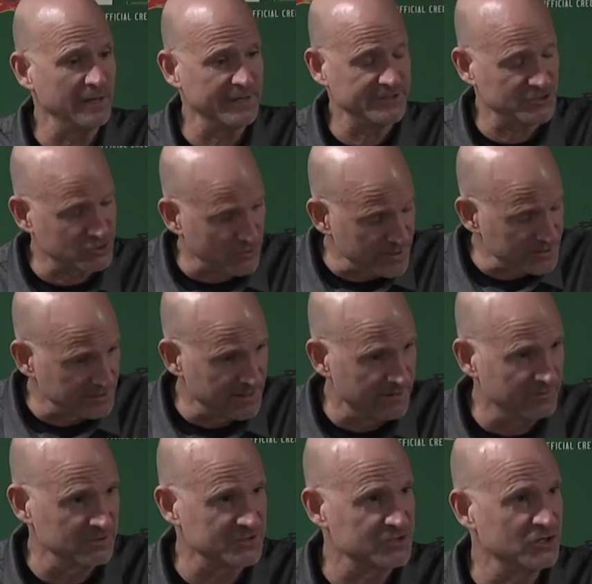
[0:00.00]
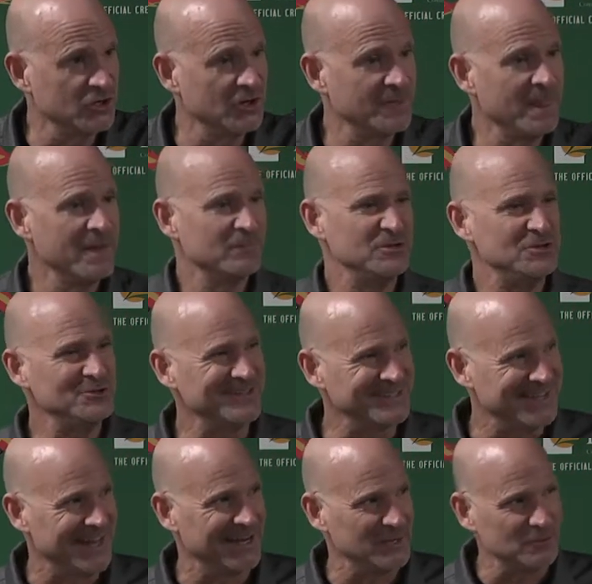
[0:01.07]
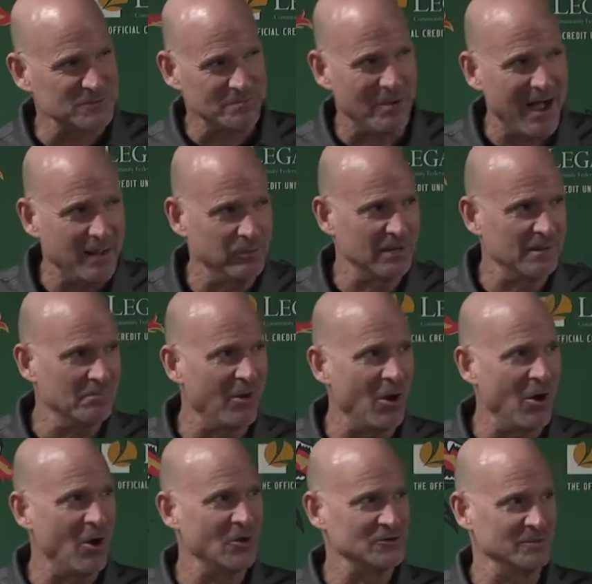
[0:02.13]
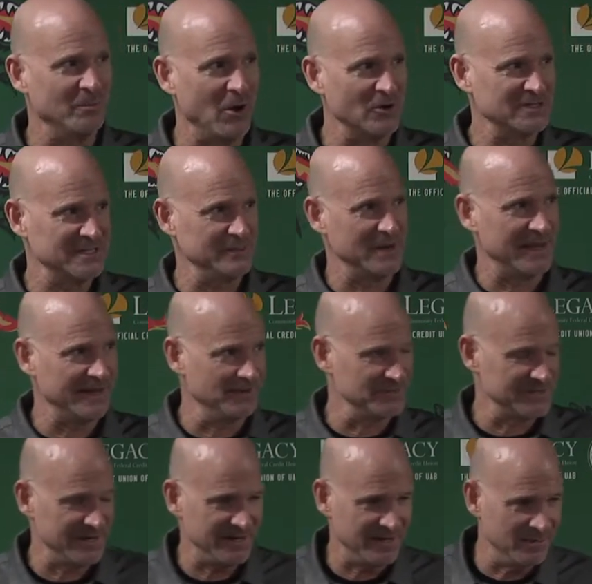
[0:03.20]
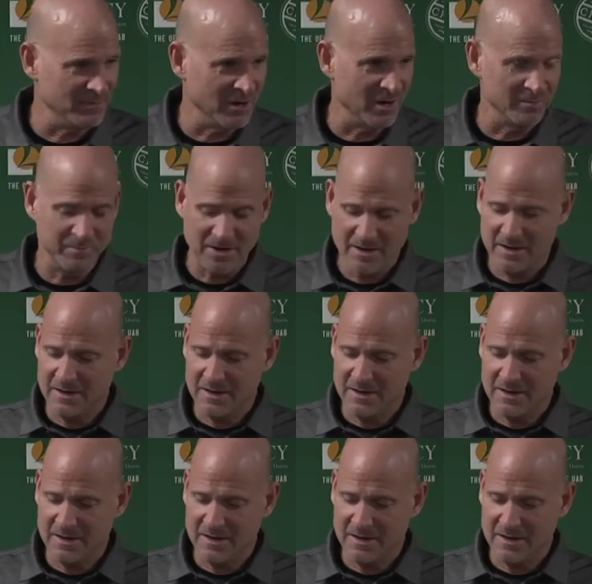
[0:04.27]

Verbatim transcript: His strength level is good, but you could tell he was bobbling balls. The ball seemed like it was eating him up.